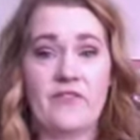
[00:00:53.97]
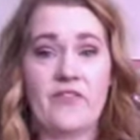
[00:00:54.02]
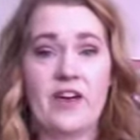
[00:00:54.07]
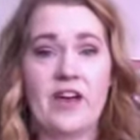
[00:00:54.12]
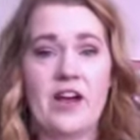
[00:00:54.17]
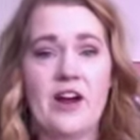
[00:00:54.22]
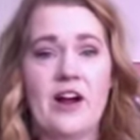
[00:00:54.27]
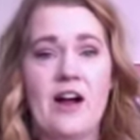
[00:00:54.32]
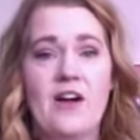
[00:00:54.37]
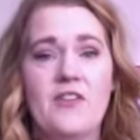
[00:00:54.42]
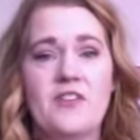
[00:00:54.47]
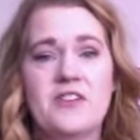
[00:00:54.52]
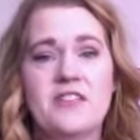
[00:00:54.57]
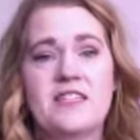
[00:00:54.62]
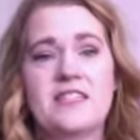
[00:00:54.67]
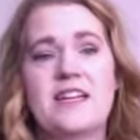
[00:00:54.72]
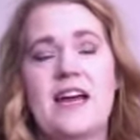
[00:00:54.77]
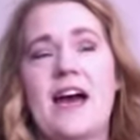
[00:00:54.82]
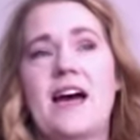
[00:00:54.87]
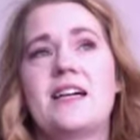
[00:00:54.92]
Figure out the
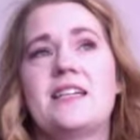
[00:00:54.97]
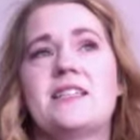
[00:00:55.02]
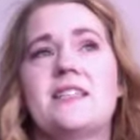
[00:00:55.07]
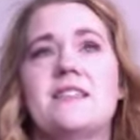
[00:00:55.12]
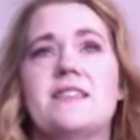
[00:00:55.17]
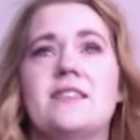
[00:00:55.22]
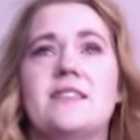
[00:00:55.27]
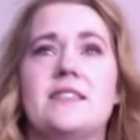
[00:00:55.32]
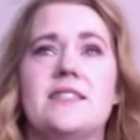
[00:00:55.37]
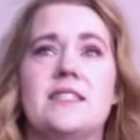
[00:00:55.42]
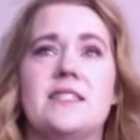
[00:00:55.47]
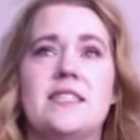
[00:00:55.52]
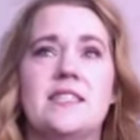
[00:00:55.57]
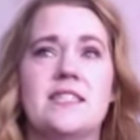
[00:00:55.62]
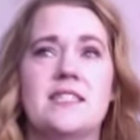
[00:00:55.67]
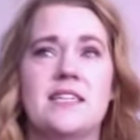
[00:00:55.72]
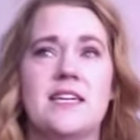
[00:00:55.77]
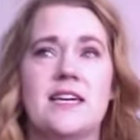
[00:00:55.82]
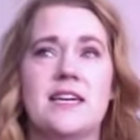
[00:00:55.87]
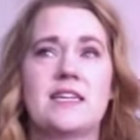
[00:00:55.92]
stats and
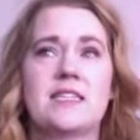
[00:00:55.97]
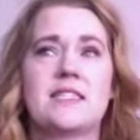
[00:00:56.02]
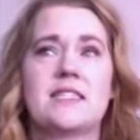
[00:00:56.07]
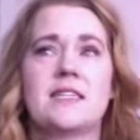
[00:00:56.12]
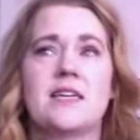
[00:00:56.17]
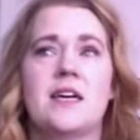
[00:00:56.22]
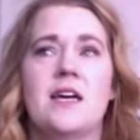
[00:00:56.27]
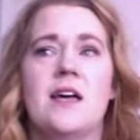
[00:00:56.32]
statistics.